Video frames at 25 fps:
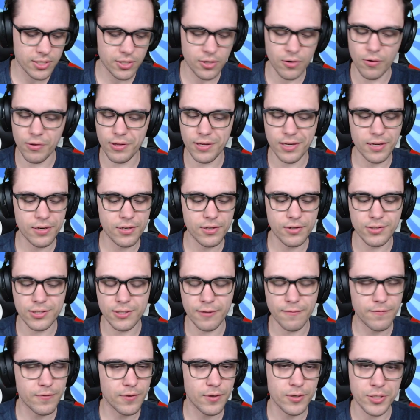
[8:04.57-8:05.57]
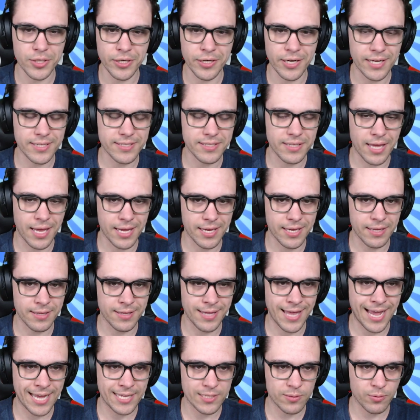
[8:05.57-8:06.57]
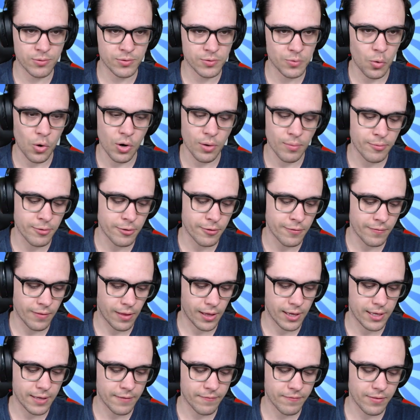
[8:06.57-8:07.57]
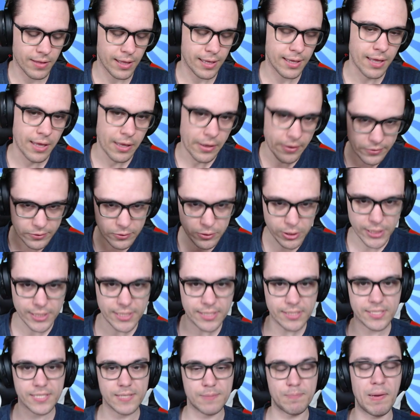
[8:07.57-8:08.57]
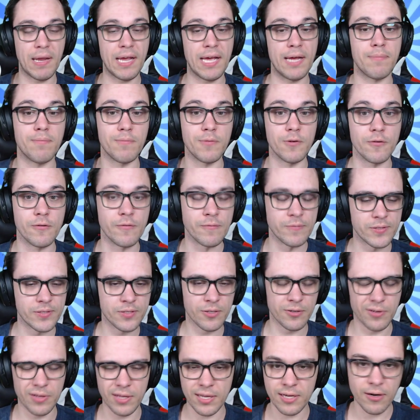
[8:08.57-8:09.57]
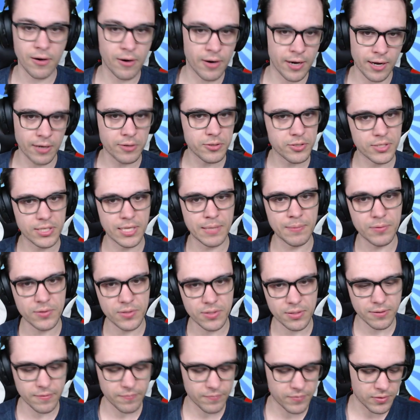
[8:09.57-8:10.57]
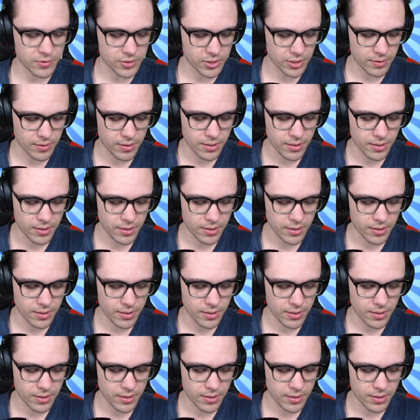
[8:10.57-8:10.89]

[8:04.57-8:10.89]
you're only going to use Confusion as like a last resort move, like if like you need to spam moves, so you're like, all right, I'll just keep using Confusion.